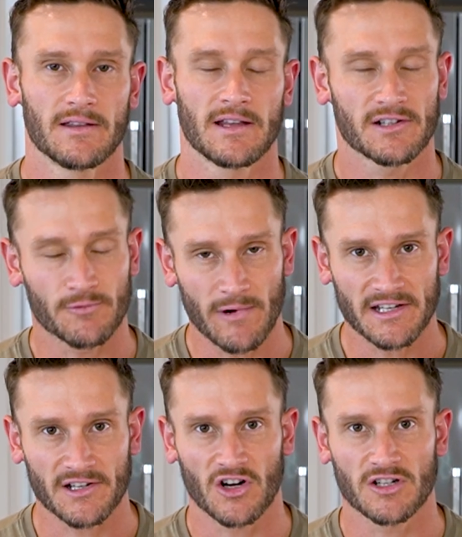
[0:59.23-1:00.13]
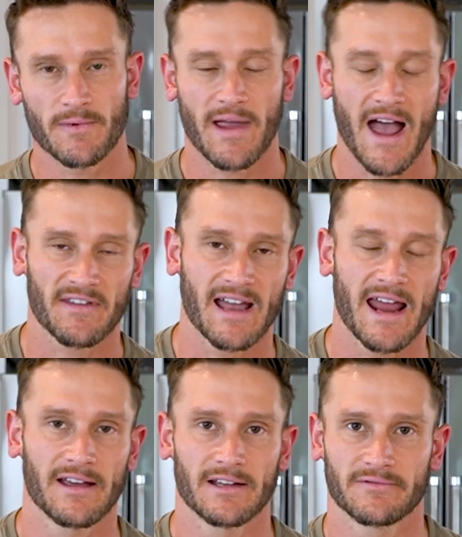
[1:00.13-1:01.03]
there's research, but we have to
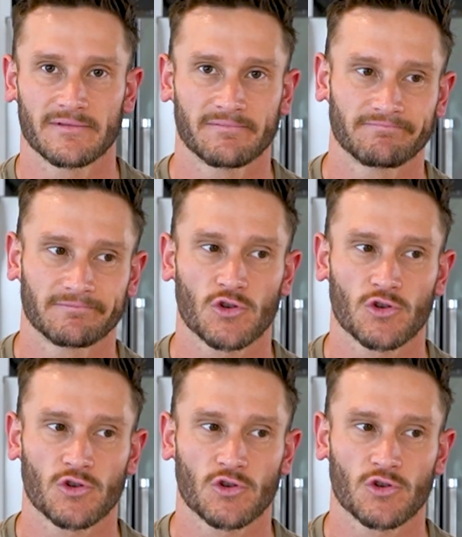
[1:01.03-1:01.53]
kind of